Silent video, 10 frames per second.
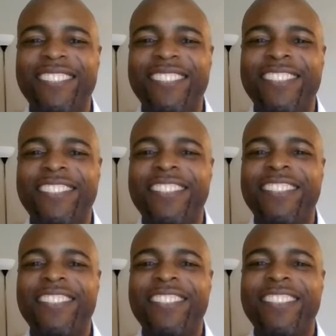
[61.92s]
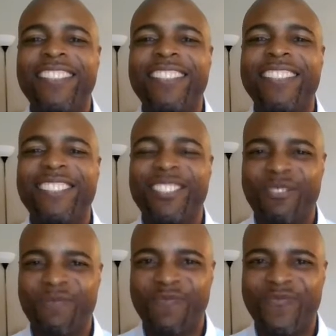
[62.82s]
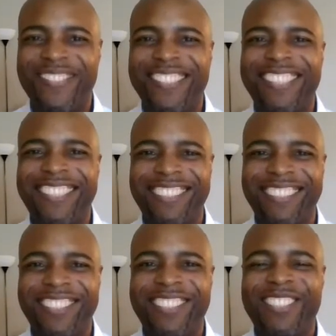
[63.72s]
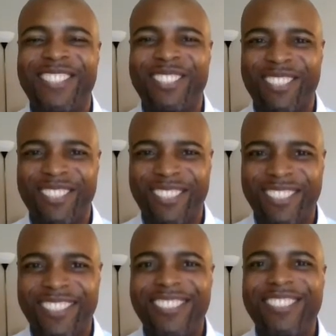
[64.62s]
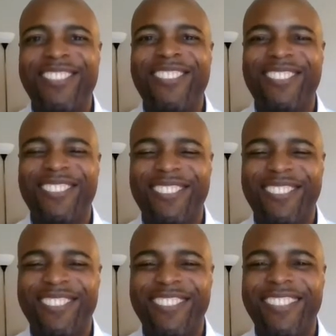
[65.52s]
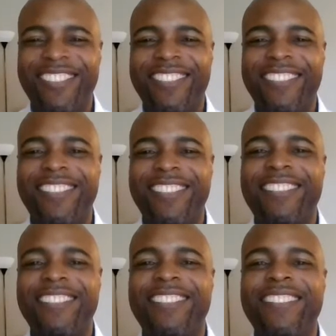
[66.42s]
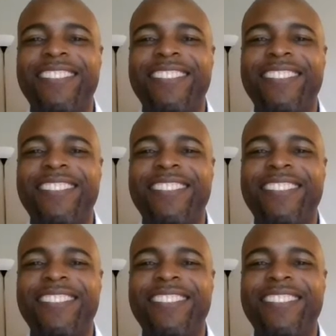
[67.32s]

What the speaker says: No words are spoken by the person on screen.